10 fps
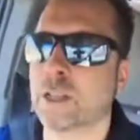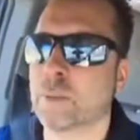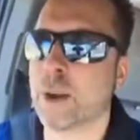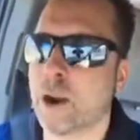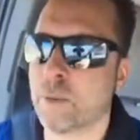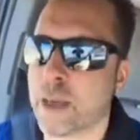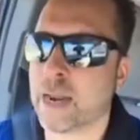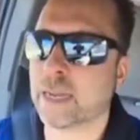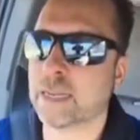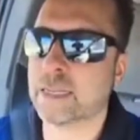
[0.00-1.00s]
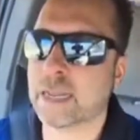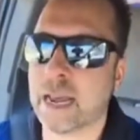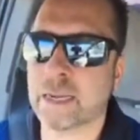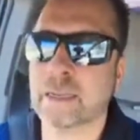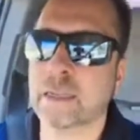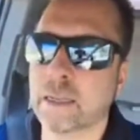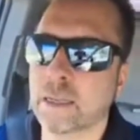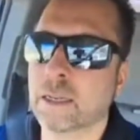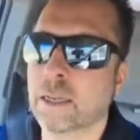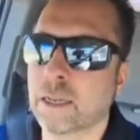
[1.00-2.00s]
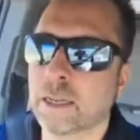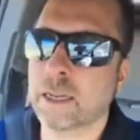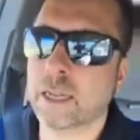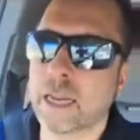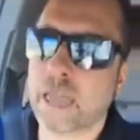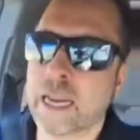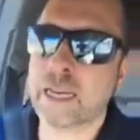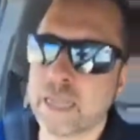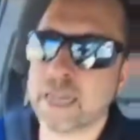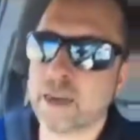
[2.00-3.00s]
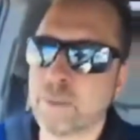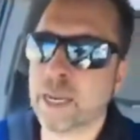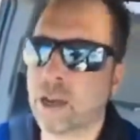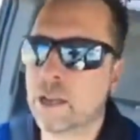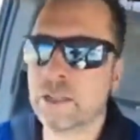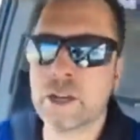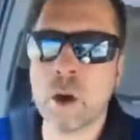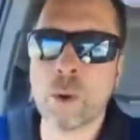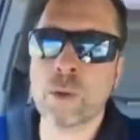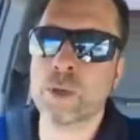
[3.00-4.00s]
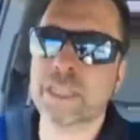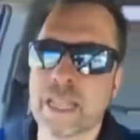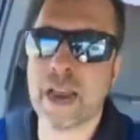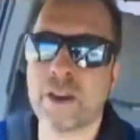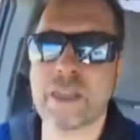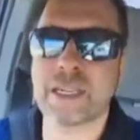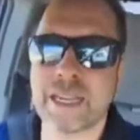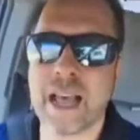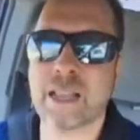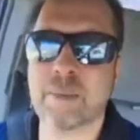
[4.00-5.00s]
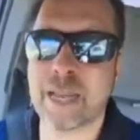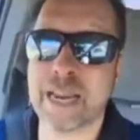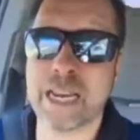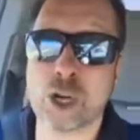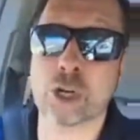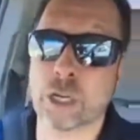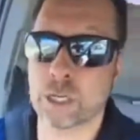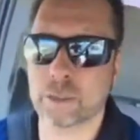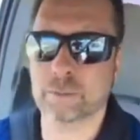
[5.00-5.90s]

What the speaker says: to the paramedic and said, he did it because no one was there to tell him that he couldn't.